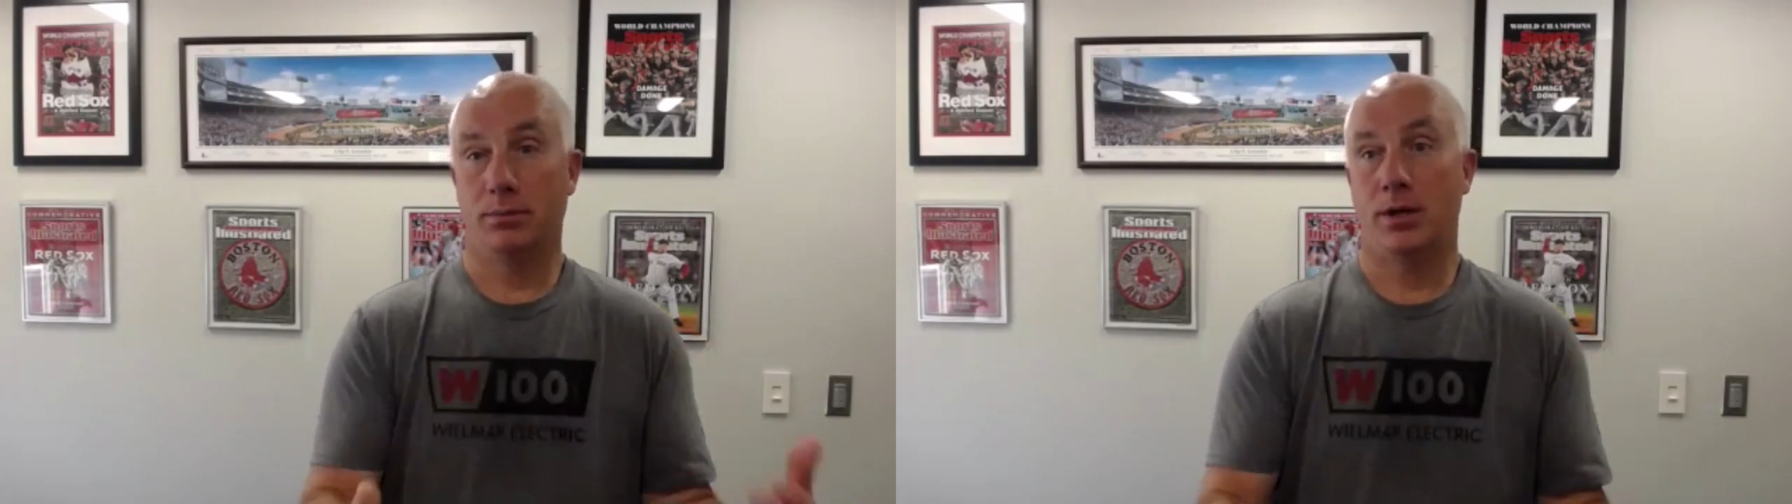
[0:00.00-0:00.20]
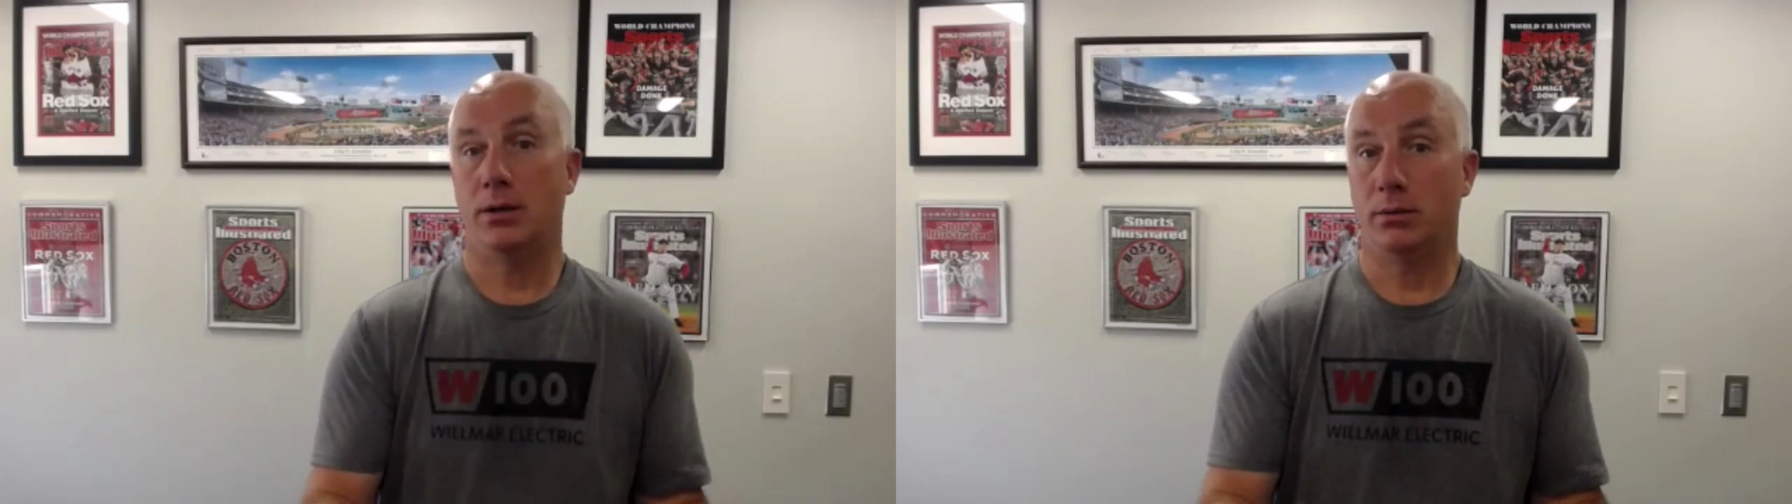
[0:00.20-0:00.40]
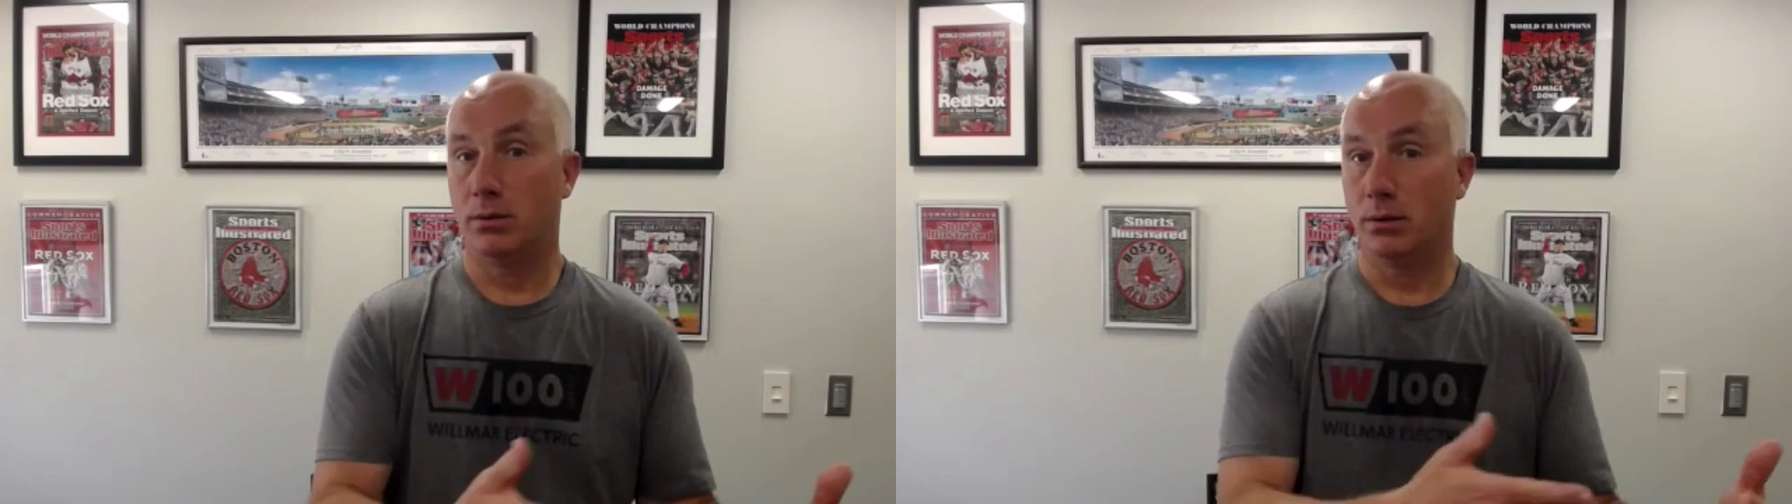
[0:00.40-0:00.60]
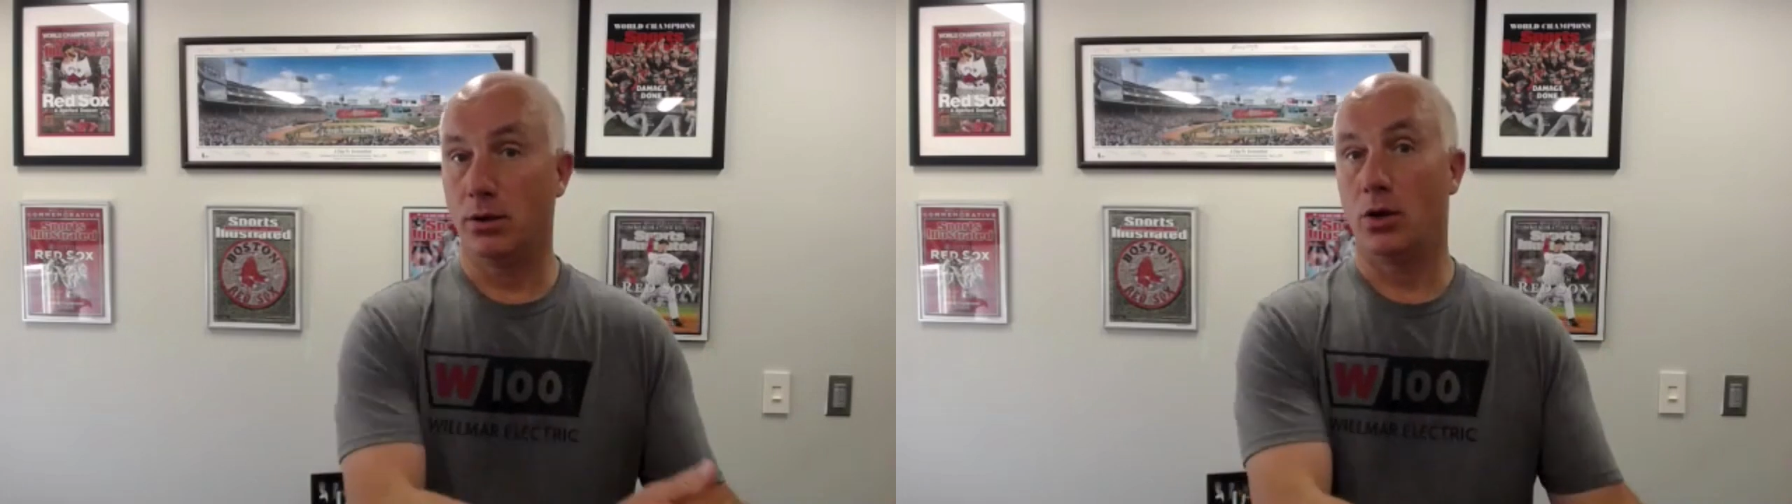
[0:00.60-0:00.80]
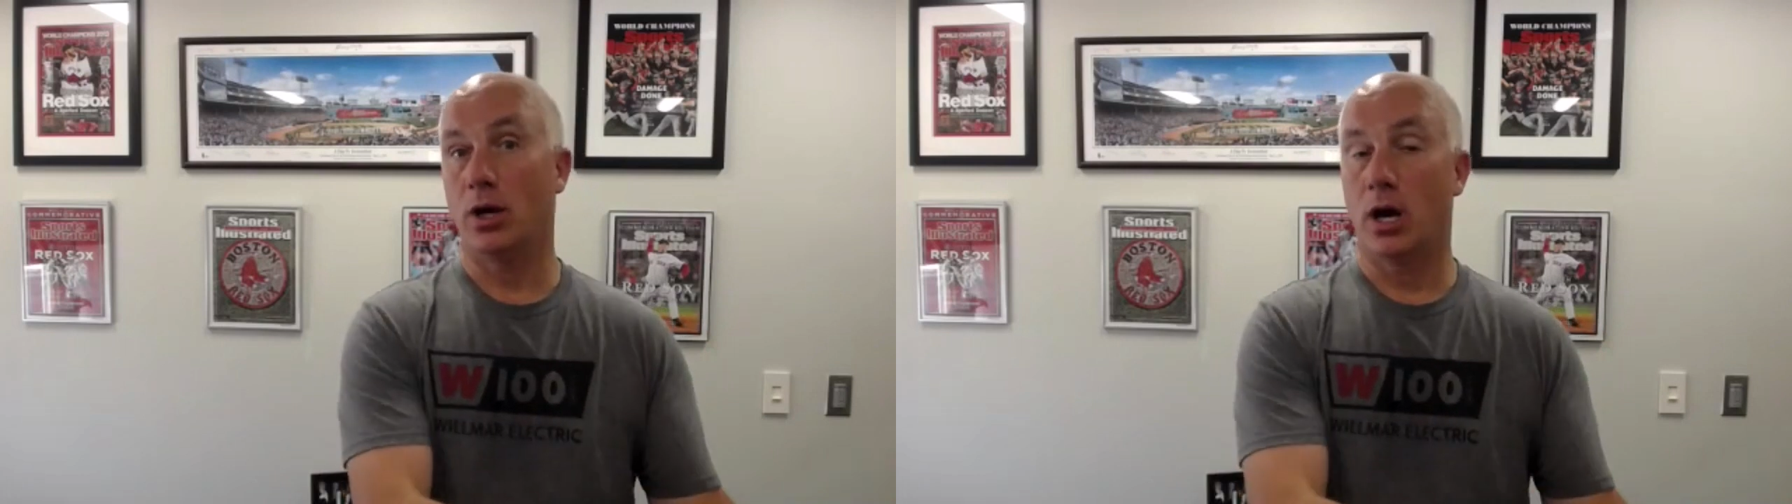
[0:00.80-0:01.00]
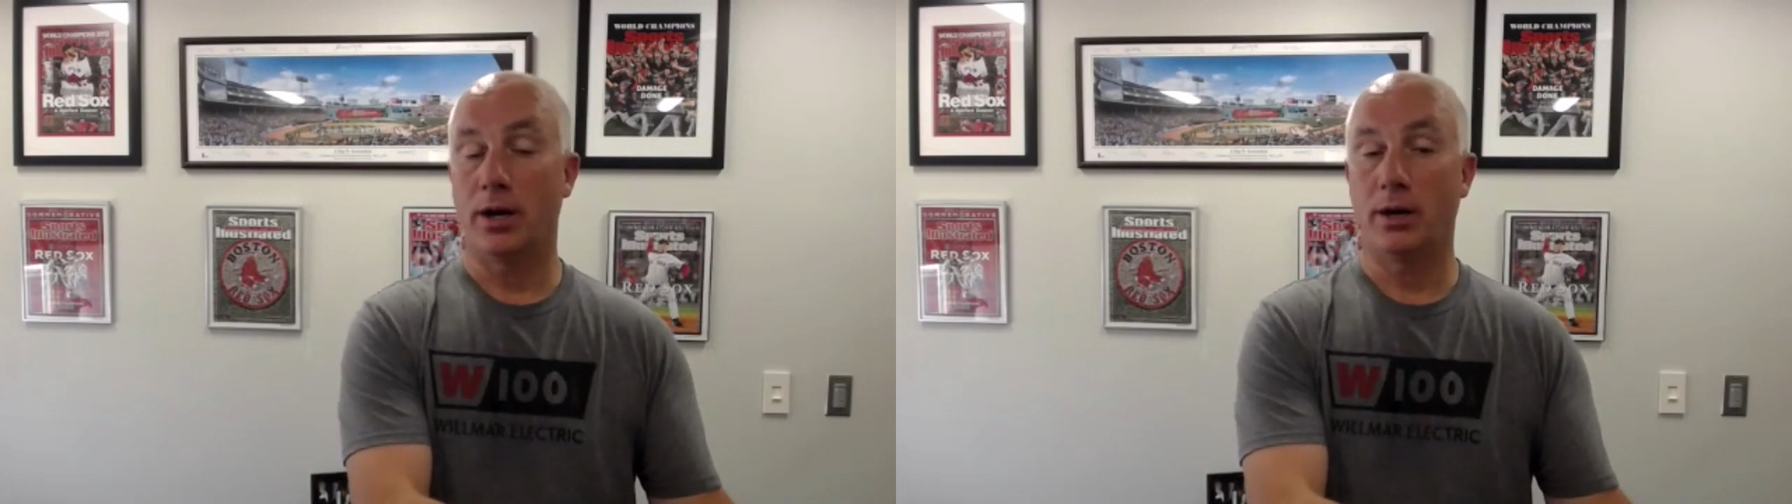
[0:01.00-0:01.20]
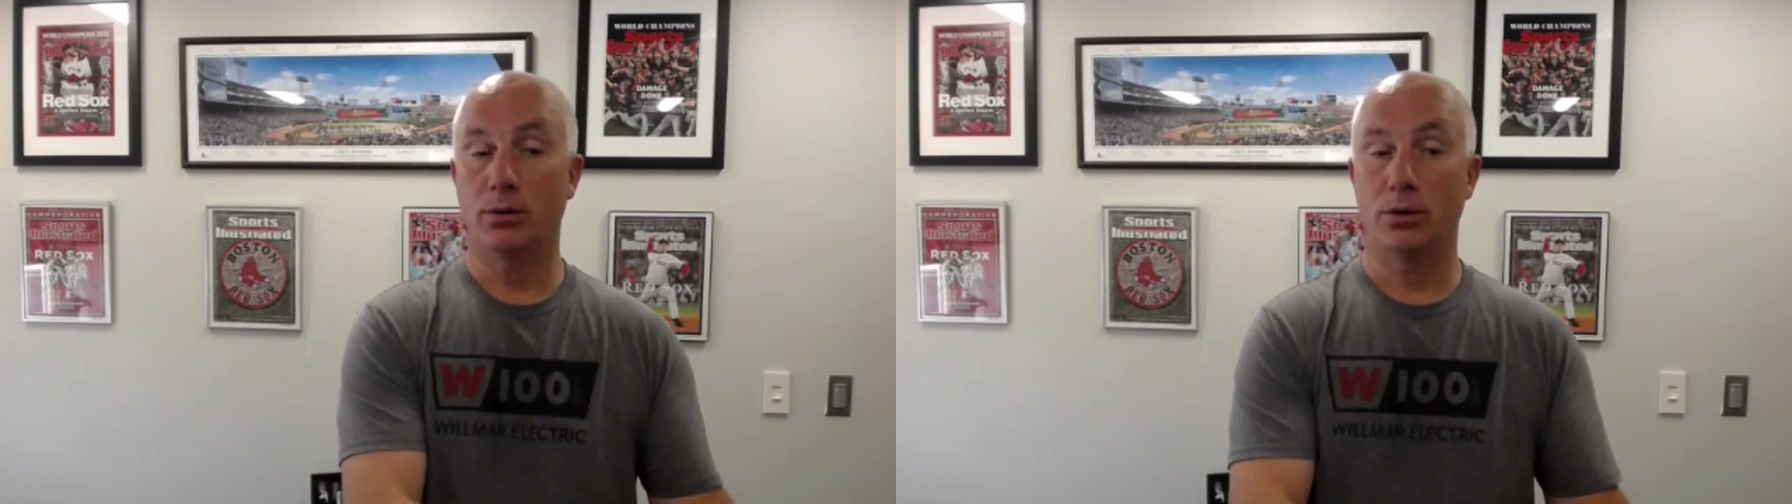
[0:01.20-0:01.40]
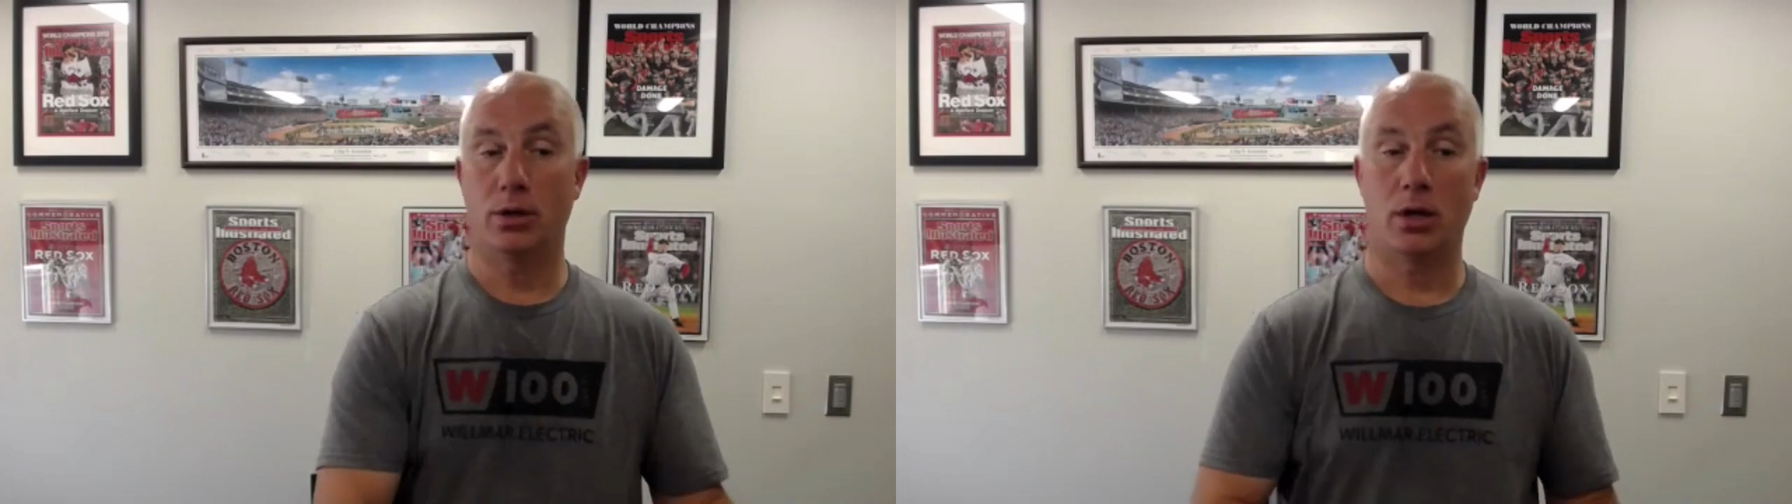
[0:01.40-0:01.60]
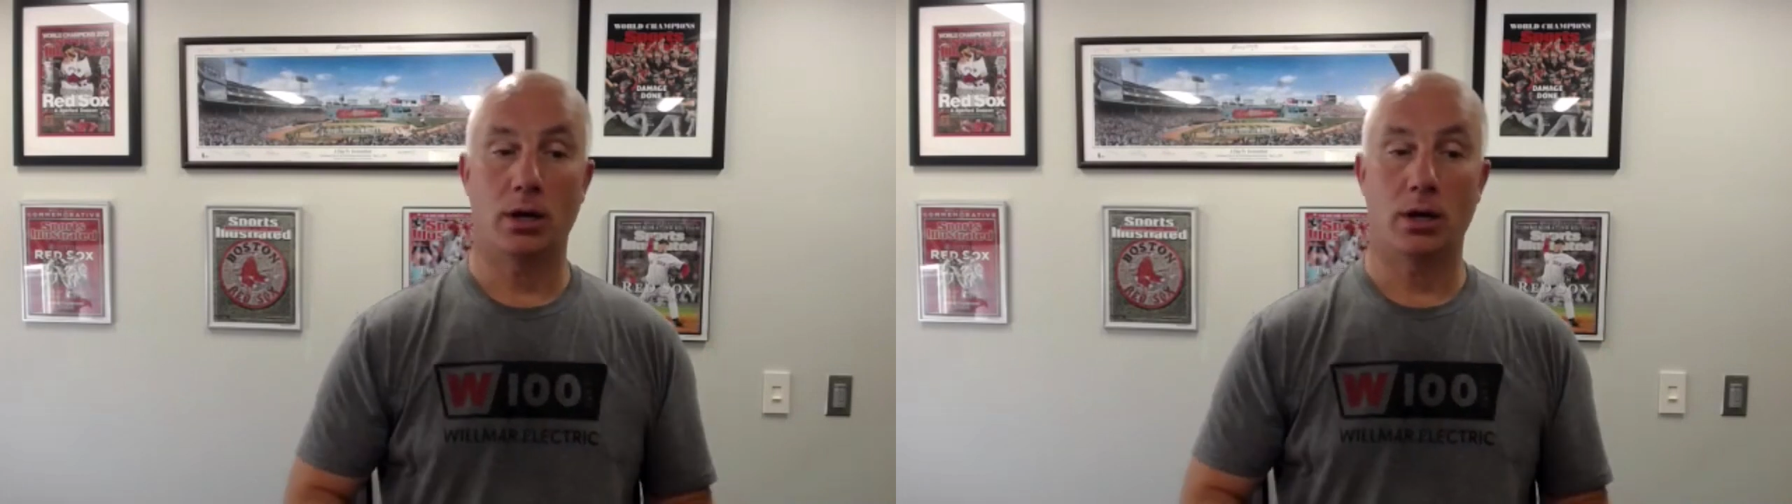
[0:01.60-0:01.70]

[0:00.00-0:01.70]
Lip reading: then you